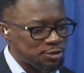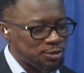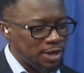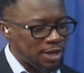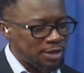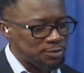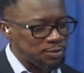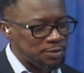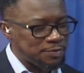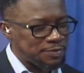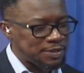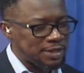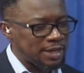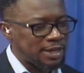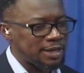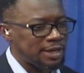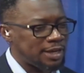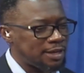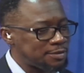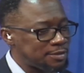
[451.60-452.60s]
As we've
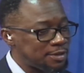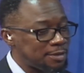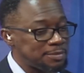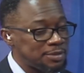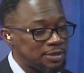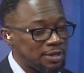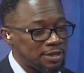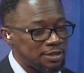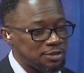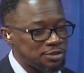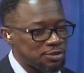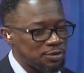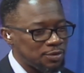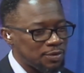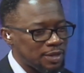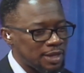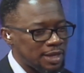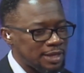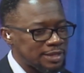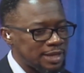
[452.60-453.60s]
said, some studies show
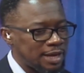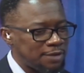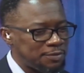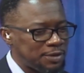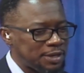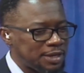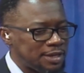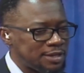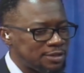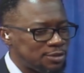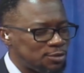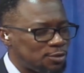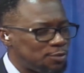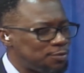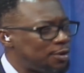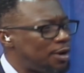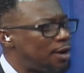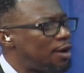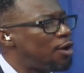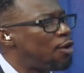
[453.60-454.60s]
that Africans
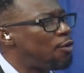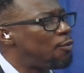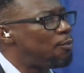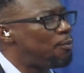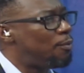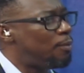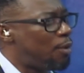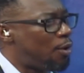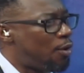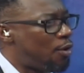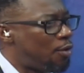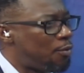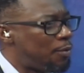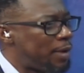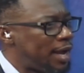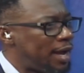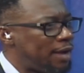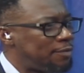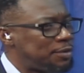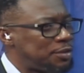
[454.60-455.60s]
suffer more. We
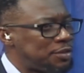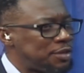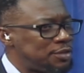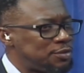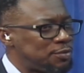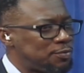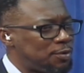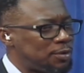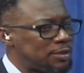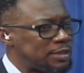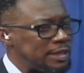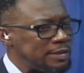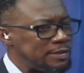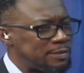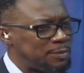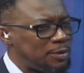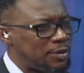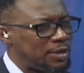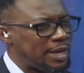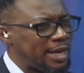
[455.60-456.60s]
have a 3 to 4 times
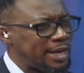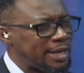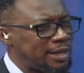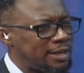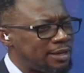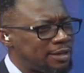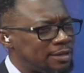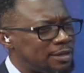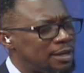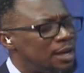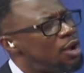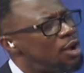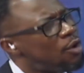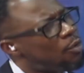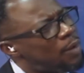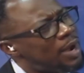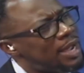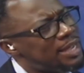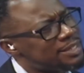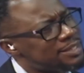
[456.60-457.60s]
more likelihood.
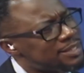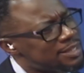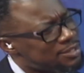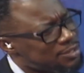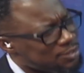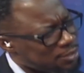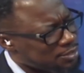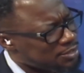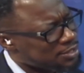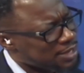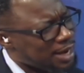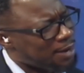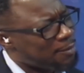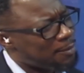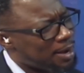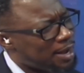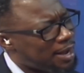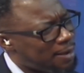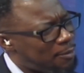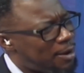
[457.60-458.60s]
Why is this such
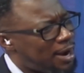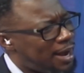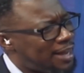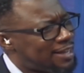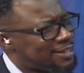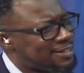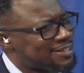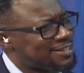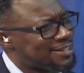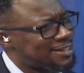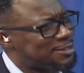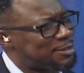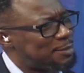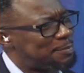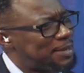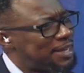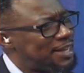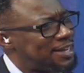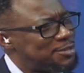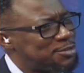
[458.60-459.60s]
a
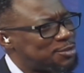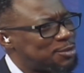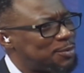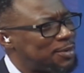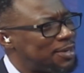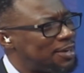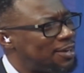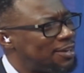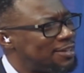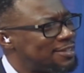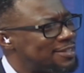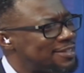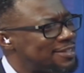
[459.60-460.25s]
big issue with us?